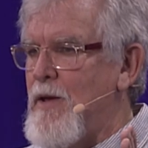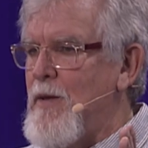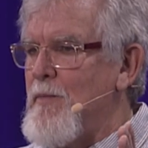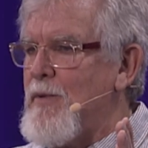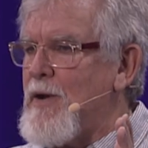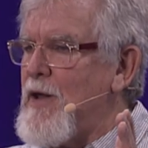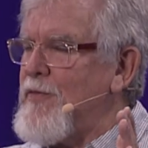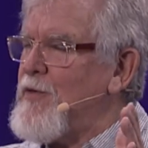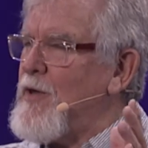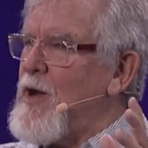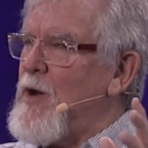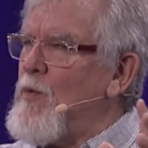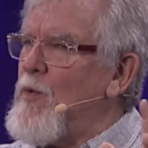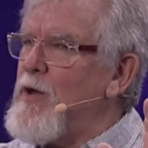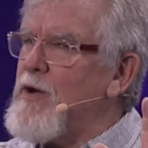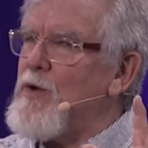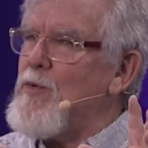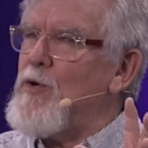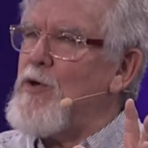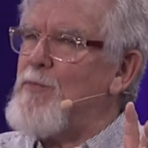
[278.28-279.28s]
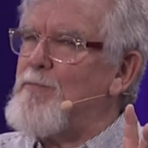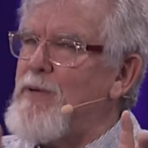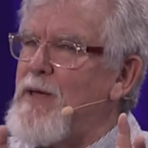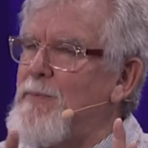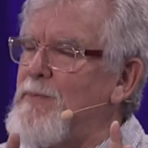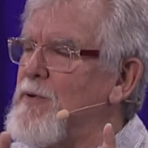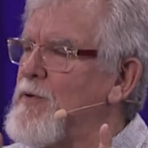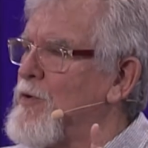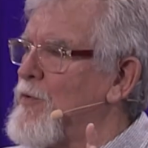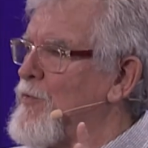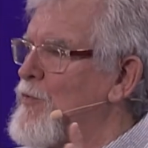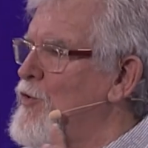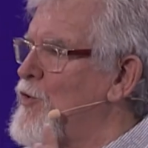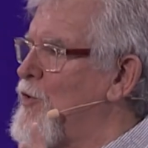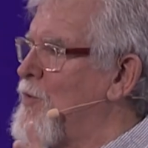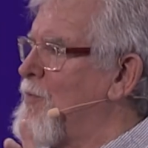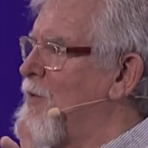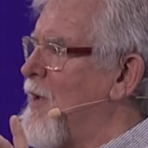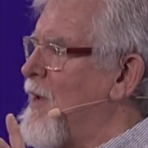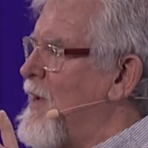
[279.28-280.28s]
But I thought, I wonder people in the
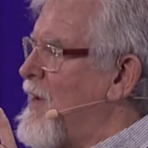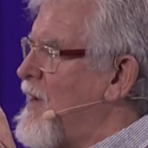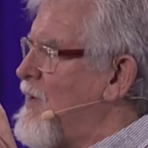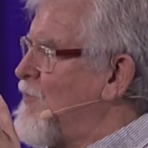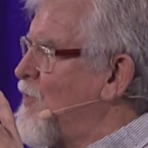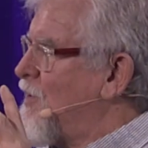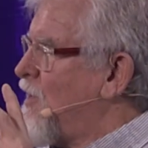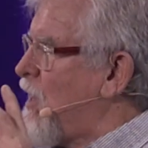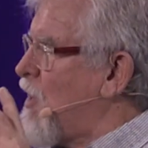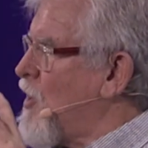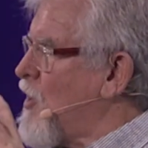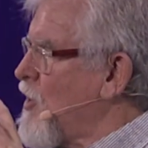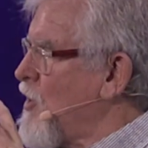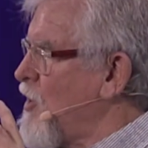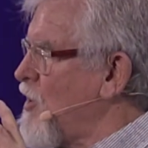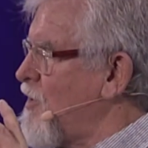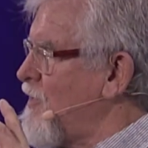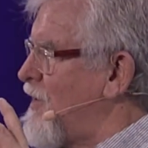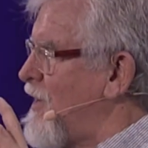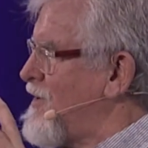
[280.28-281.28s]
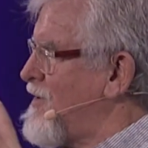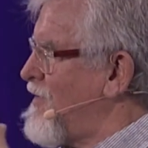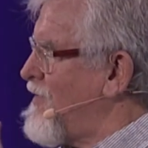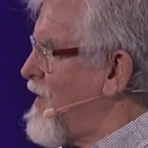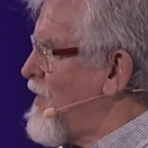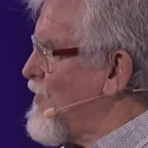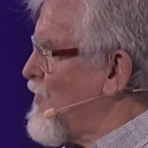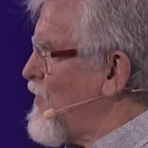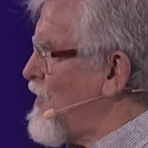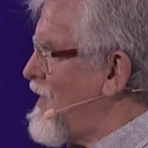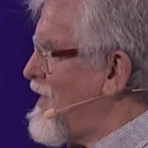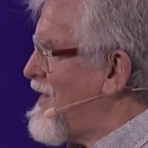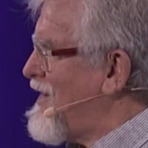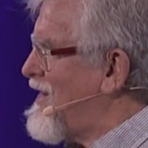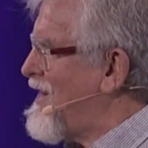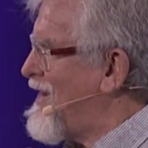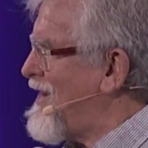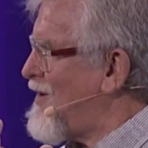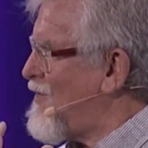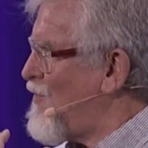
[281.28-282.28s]
room, if when they heard that, did they really
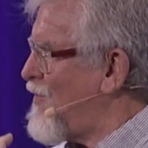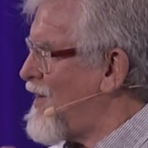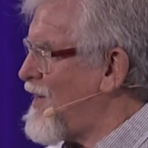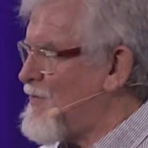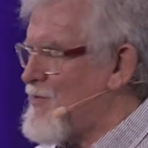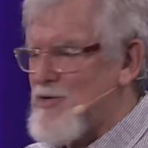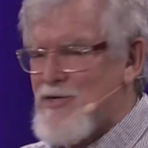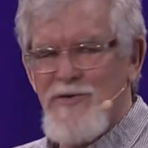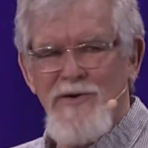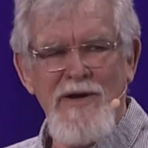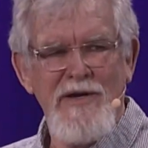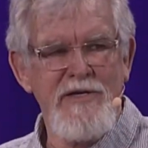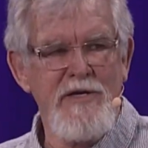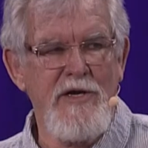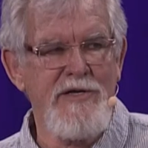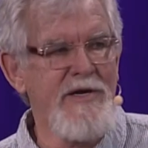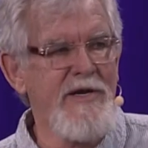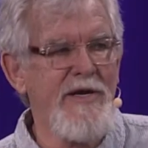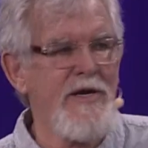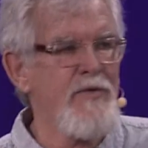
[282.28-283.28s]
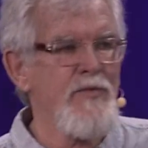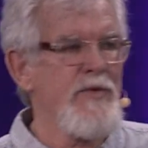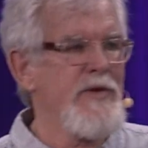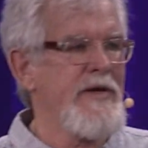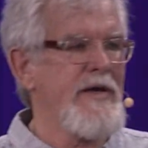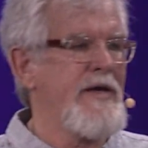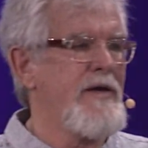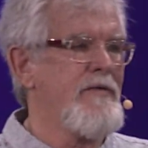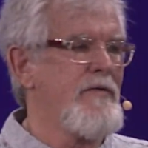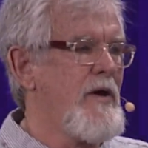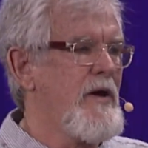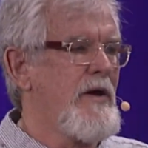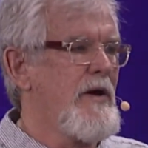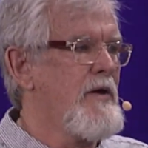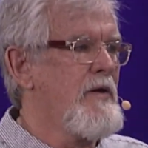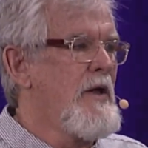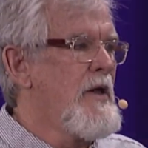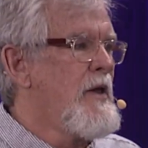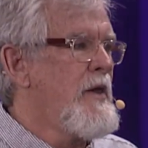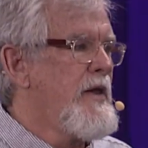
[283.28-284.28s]
get what he was trying to? Because he didn't really
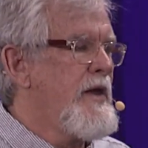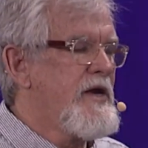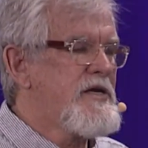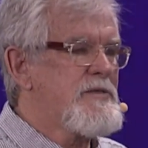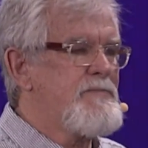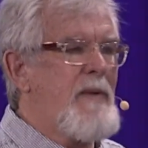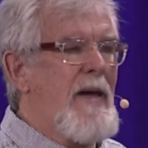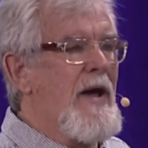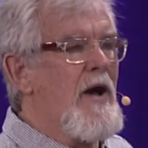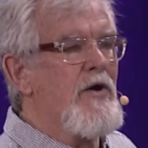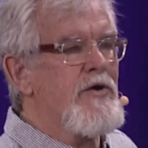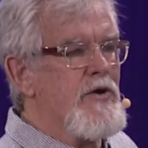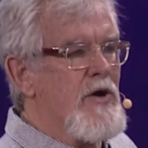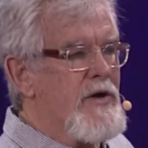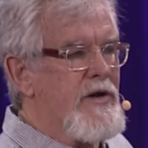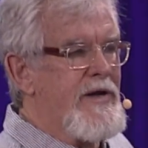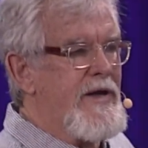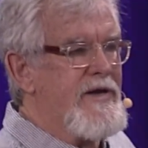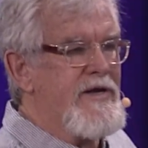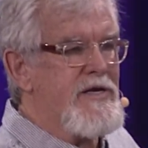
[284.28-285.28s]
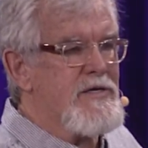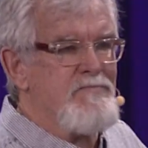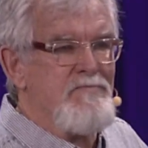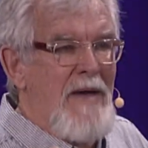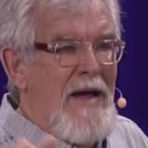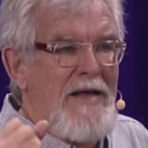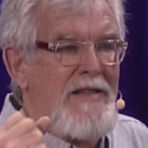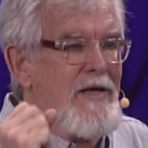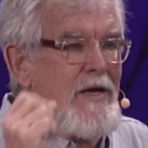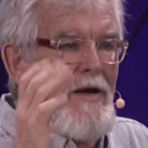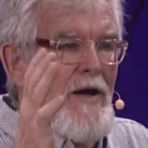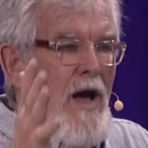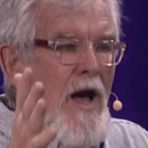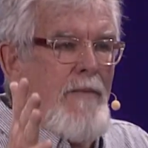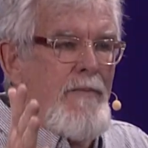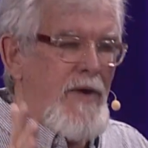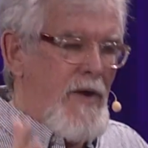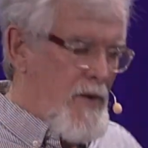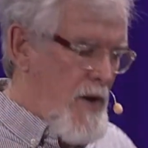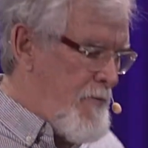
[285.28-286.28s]
uh, expound on it. He just made the
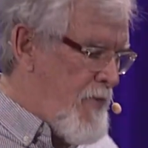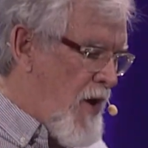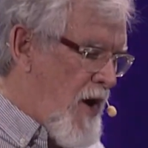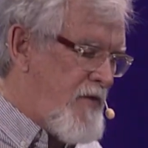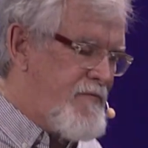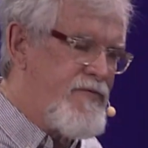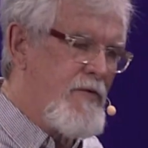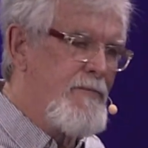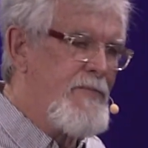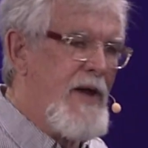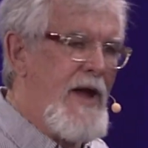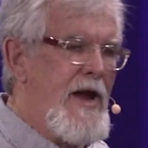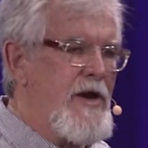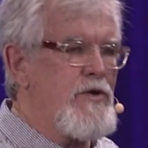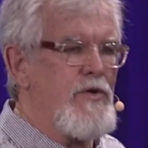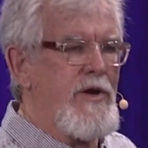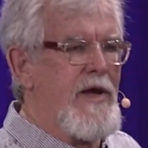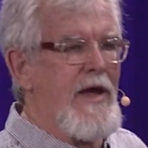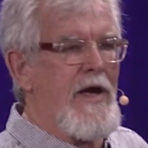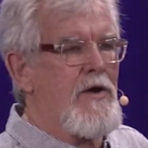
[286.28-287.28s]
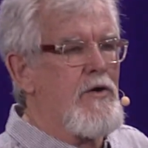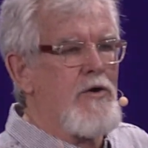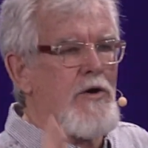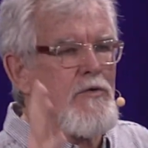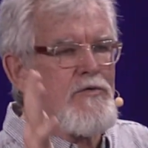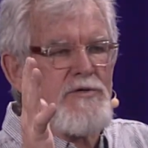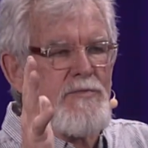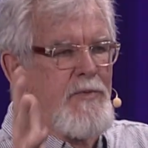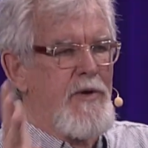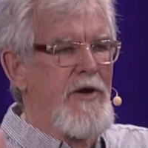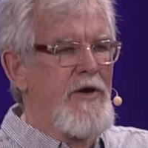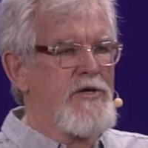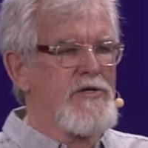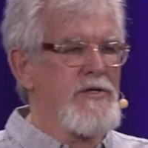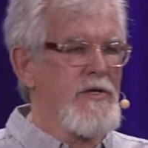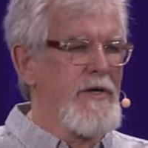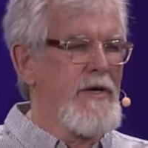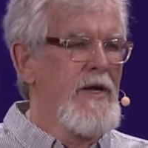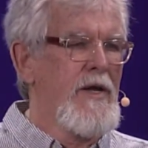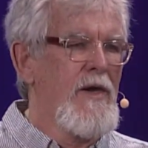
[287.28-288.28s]
comment, apart from pain, you can't grow
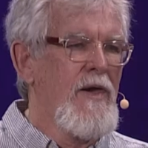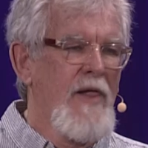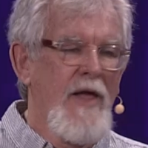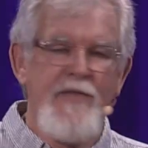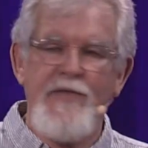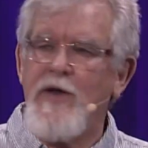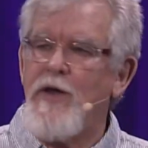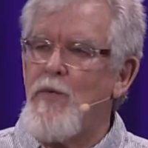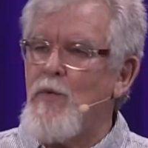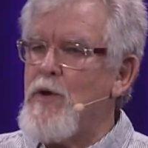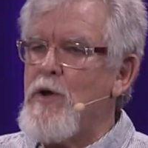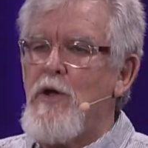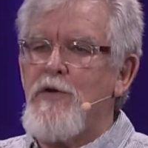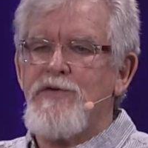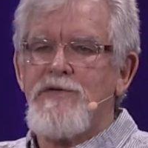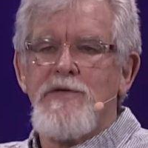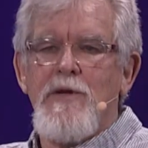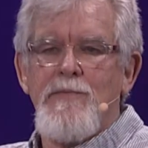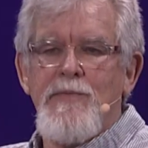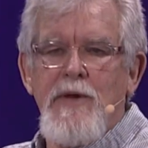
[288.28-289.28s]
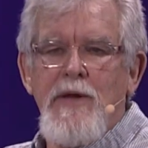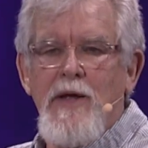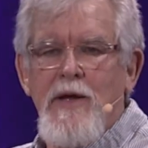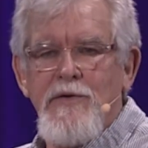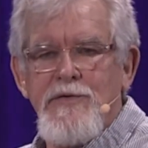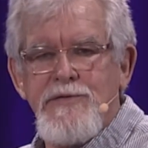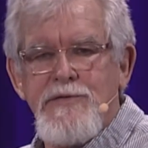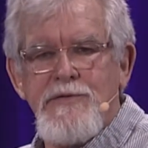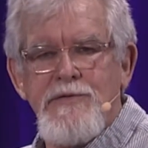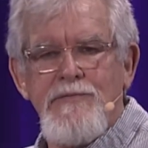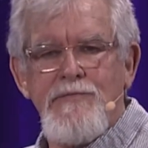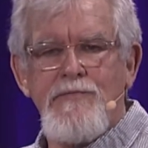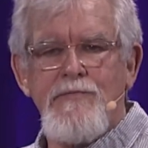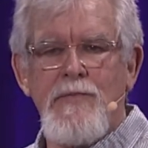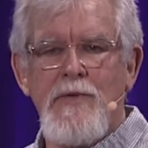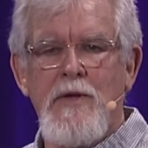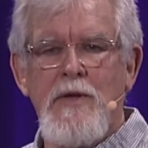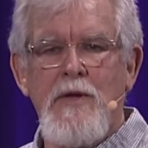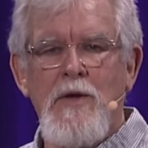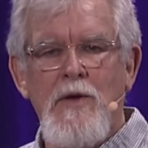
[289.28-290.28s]
spiritually. And then he went on to something else.
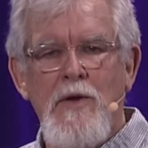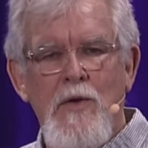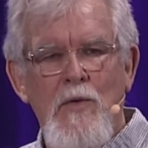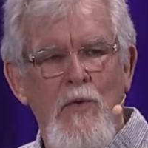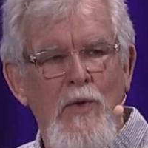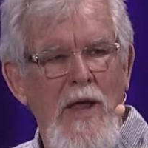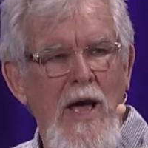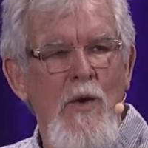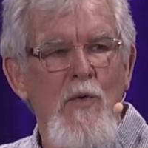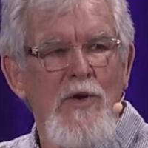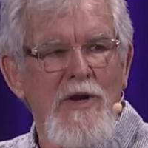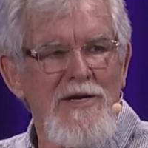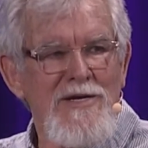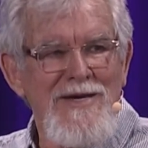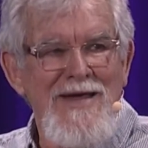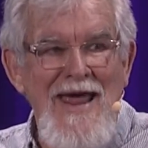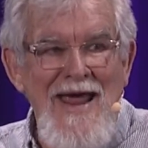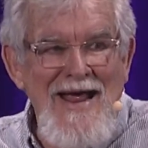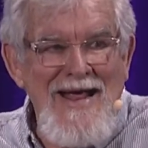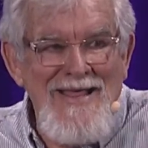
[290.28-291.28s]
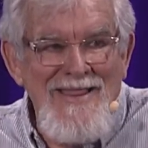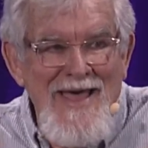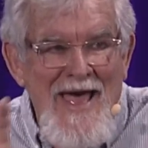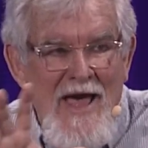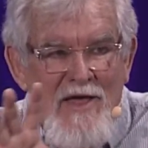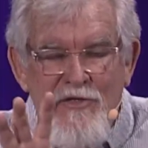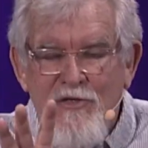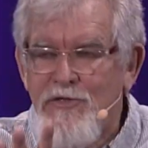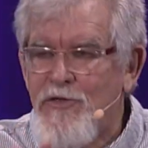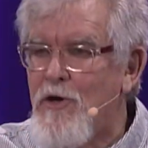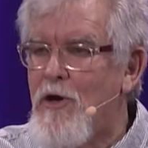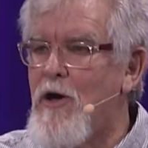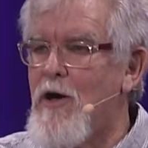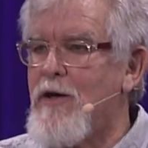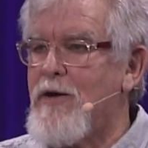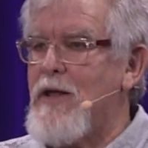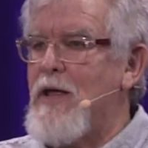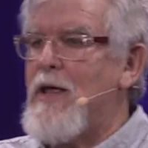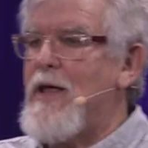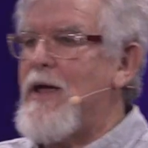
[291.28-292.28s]
Well, I want to take that
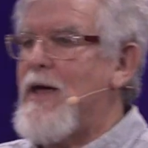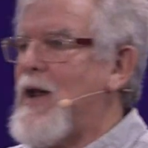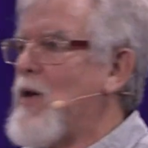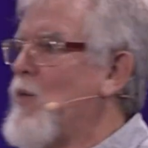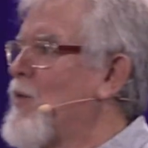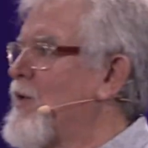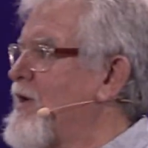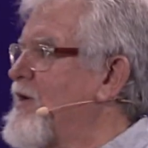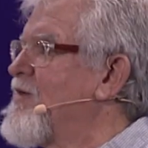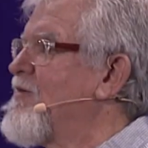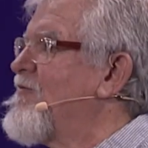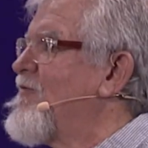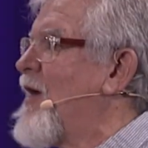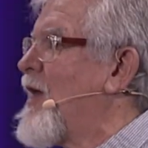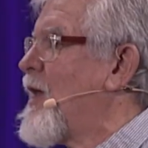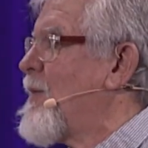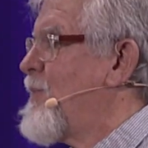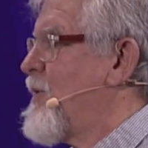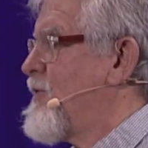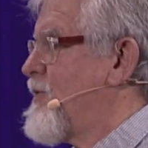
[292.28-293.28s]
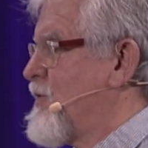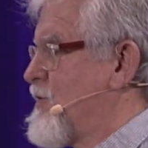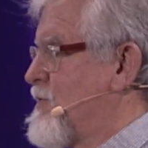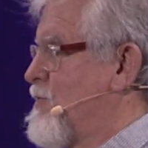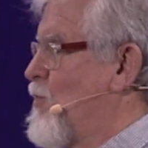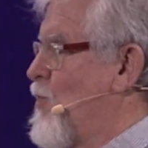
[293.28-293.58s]
thought and I want to develop it this